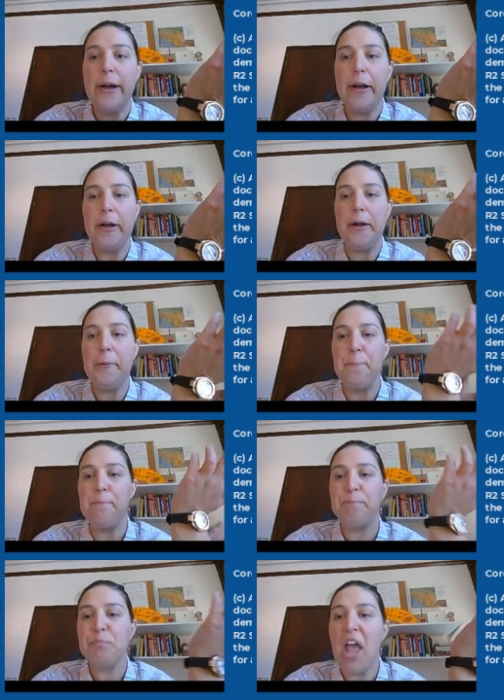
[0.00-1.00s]

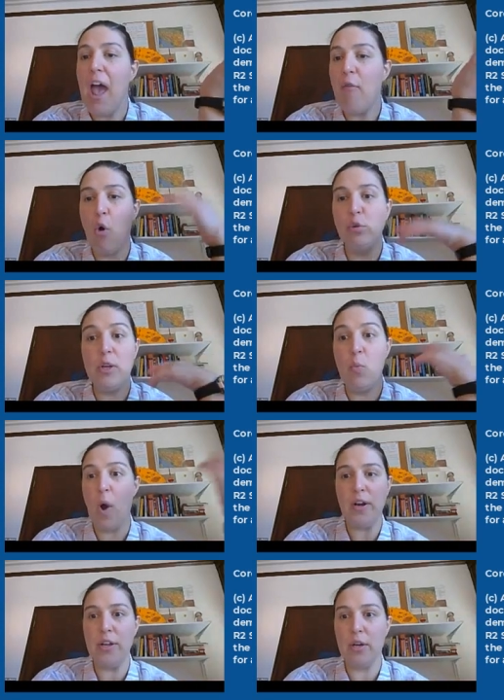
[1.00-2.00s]
have only
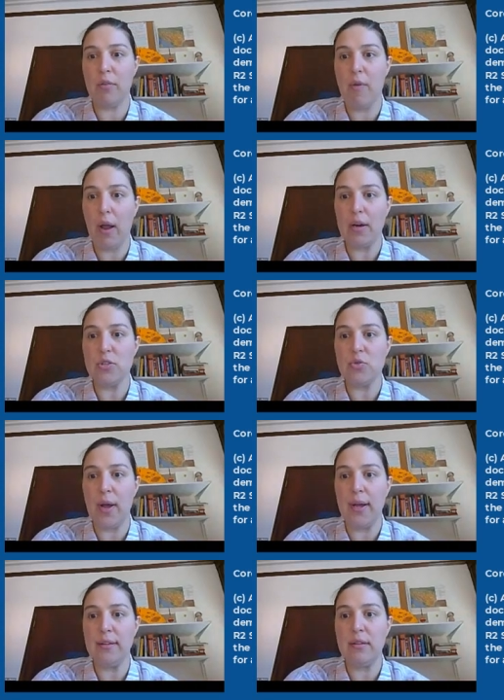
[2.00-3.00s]
1 year records,
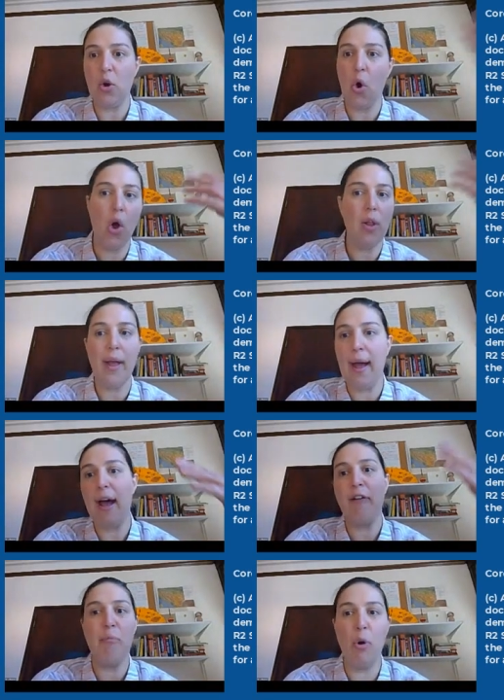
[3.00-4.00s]
right? They all
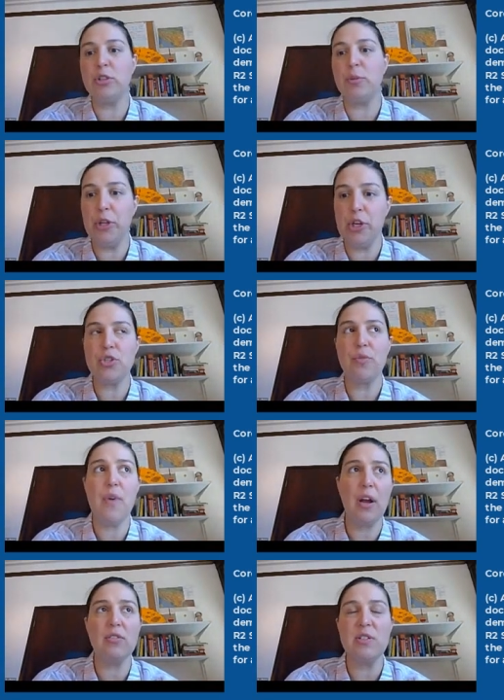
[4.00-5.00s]
have multiple years of
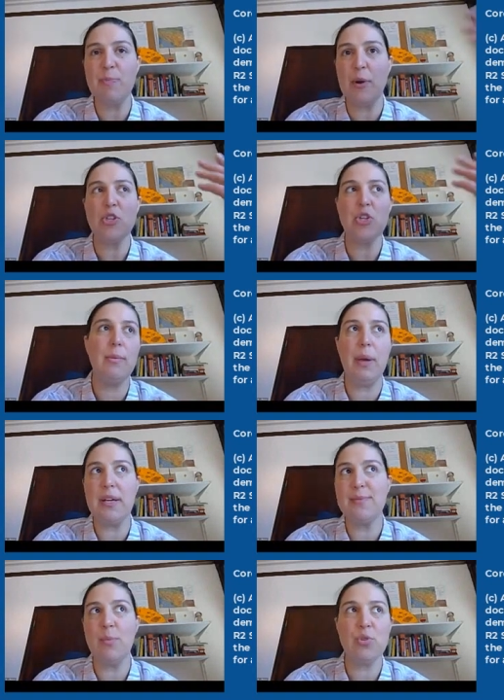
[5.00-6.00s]
records, especially
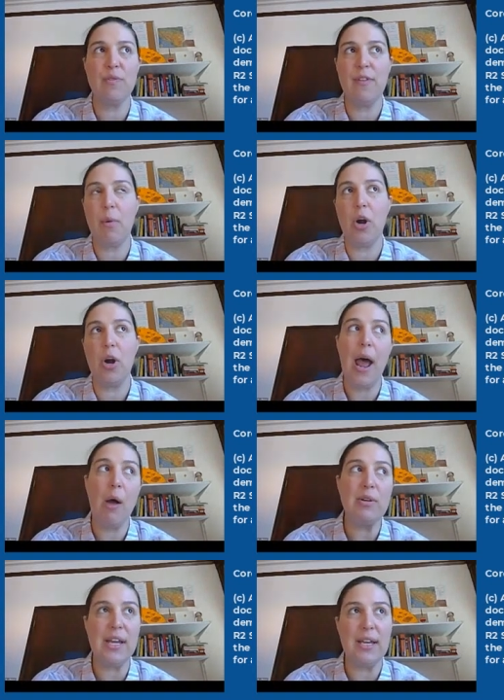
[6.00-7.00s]
because most of them are
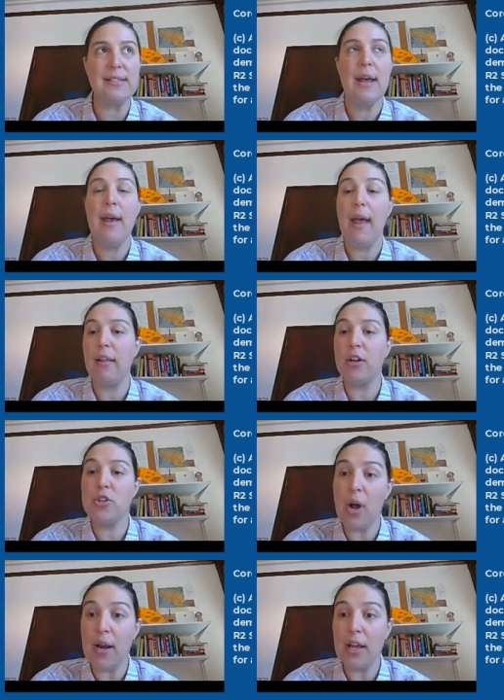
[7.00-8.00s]
nowadays
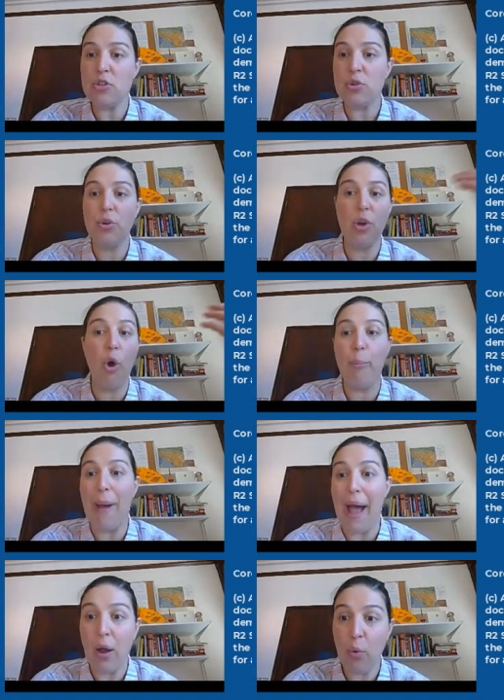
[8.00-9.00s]
electronic, so you can go
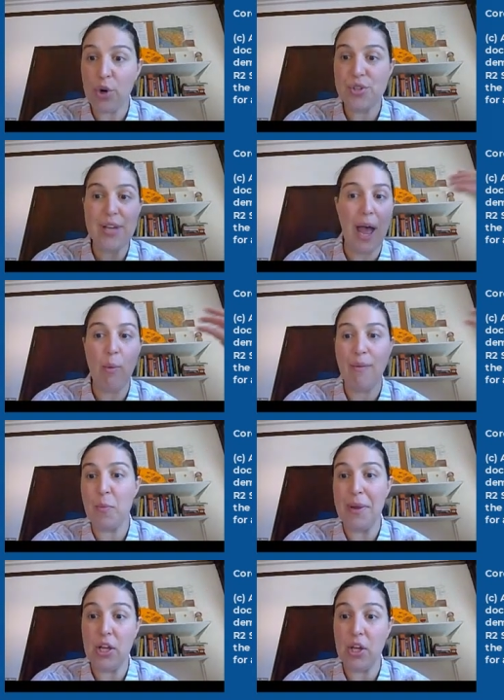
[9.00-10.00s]
backwards
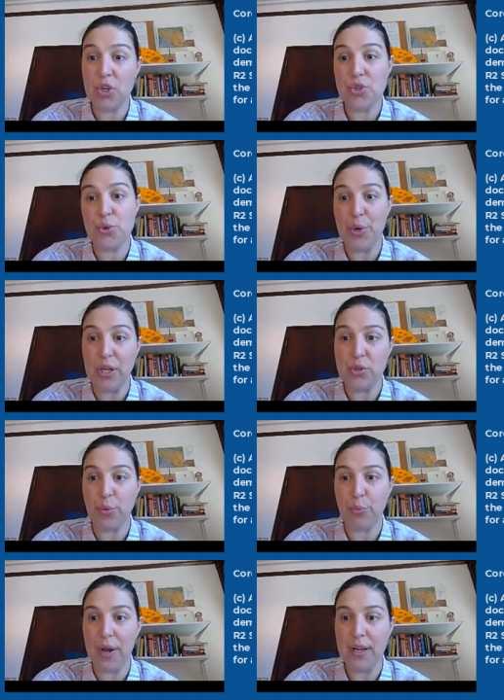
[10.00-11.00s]
however many years you need
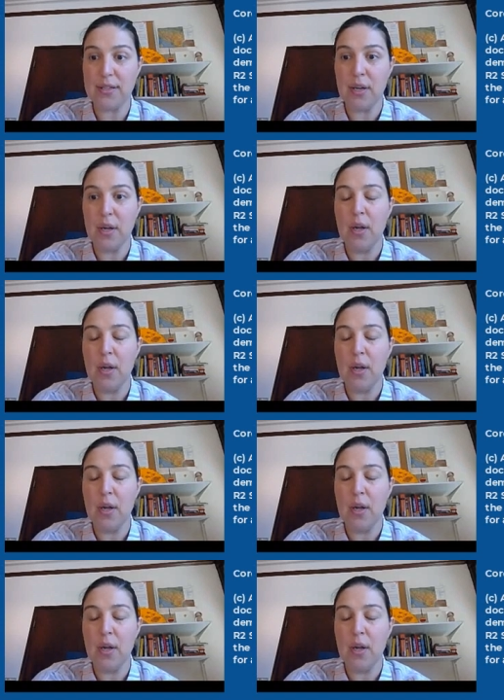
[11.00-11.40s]
to, right?